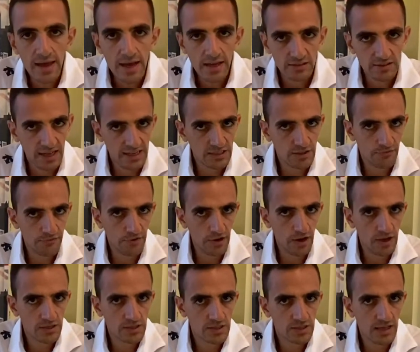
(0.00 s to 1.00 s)
So that's the
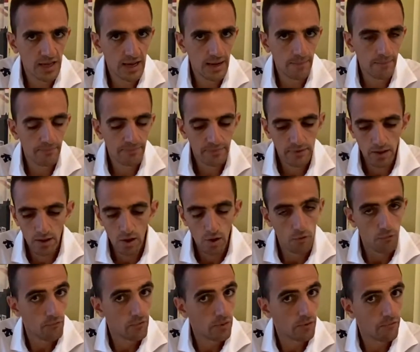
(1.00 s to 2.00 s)
first, um,
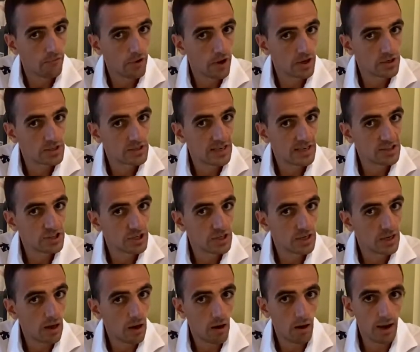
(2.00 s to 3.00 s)
the first session
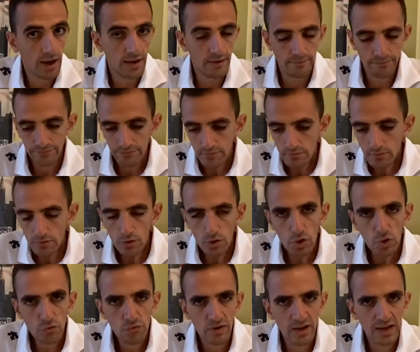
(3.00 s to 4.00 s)
that I
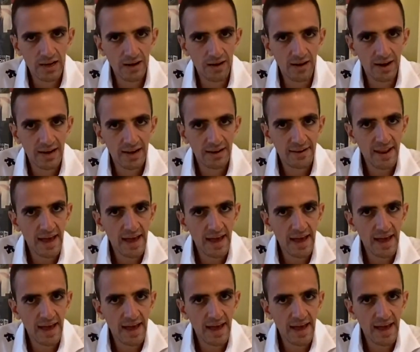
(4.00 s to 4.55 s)
really like.